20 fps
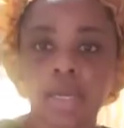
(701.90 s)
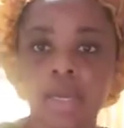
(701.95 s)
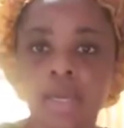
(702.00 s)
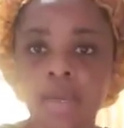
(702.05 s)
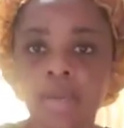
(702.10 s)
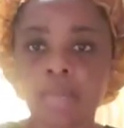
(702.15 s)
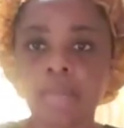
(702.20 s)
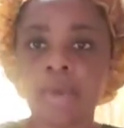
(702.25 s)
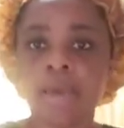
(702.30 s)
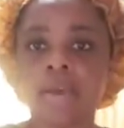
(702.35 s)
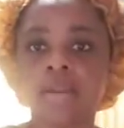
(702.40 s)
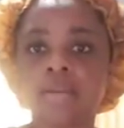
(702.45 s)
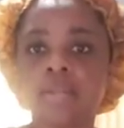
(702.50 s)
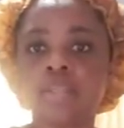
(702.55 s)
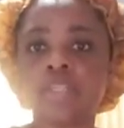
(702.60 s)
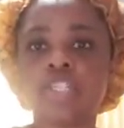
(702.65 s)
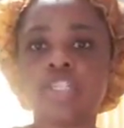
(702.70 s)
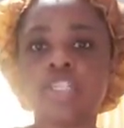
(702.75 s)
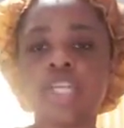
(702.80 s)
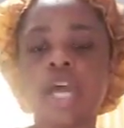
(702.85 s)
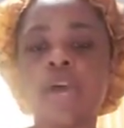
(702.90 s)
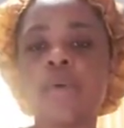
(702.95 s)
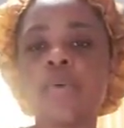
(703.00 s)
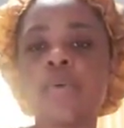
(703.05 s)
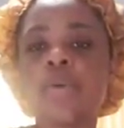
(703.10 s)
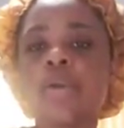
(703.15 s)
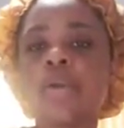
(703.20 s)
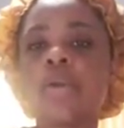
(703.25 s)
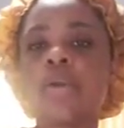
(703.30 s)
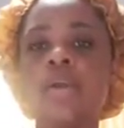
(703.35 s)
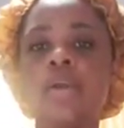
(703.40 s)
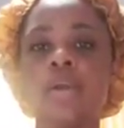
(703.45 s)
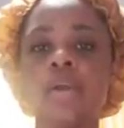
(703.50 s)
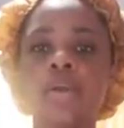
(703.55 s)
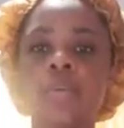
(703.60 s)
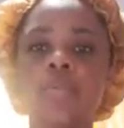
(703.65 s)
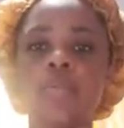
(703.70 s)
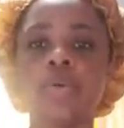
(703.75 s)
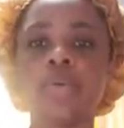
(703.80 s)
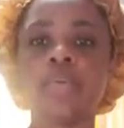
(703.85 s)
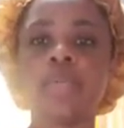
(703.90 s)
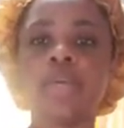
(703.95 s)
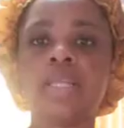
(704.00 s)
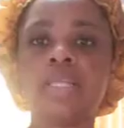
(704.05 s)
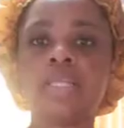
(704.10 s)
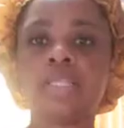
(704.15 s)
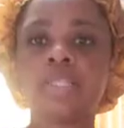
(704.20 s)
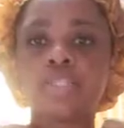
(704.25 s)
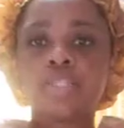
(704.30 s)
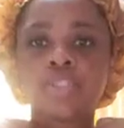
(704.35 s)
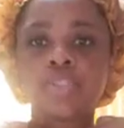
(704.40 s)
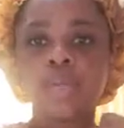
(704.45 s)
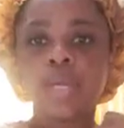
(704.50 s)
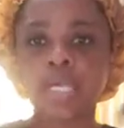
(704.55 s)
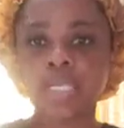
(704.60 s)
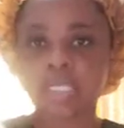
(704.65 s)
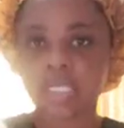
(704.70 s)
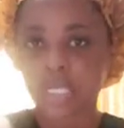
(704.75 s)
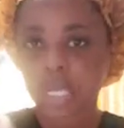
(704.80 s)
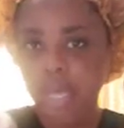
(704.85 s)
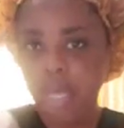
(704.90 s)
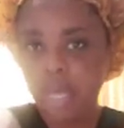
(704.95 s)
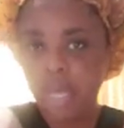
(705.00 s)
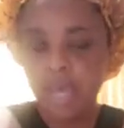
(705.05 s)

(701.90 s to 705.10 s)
am out of the shower. I'm wearing my little dress.